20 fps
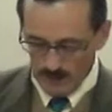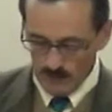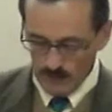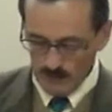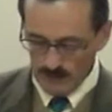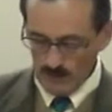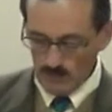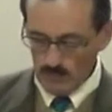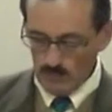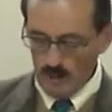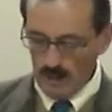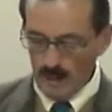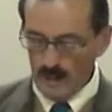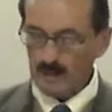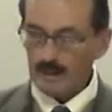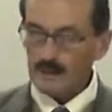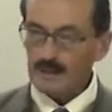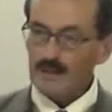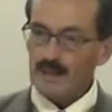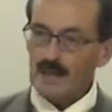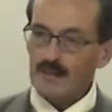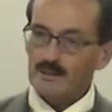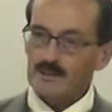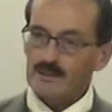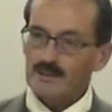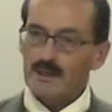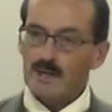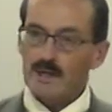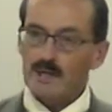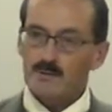treated well in
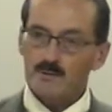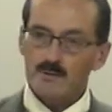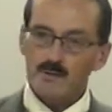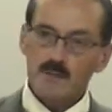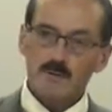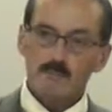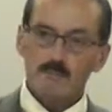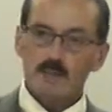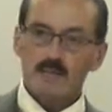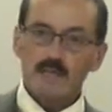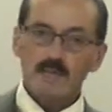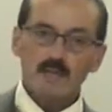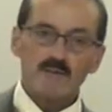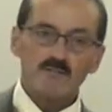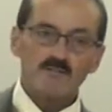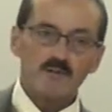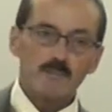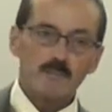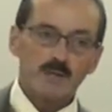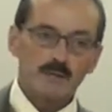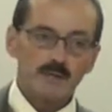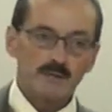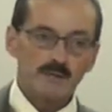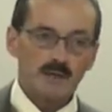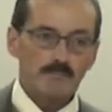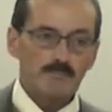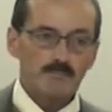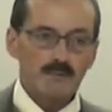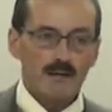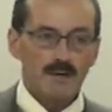Alexandria. Many of them
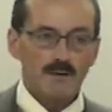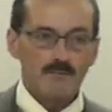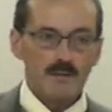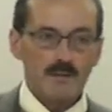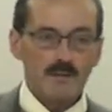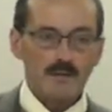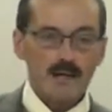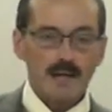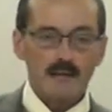ended up down there.